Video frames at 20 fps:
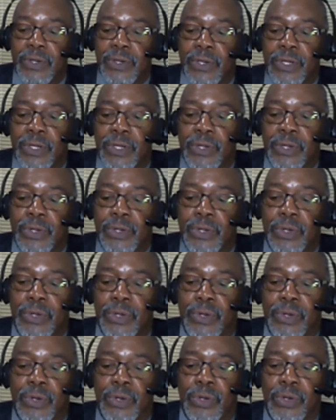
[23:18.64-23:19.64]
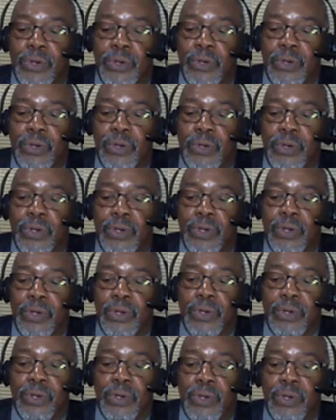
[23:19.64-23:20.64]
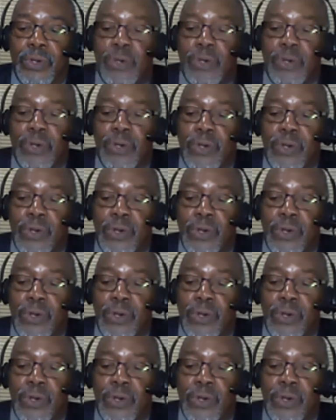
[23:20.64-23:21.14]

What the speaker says: (silence)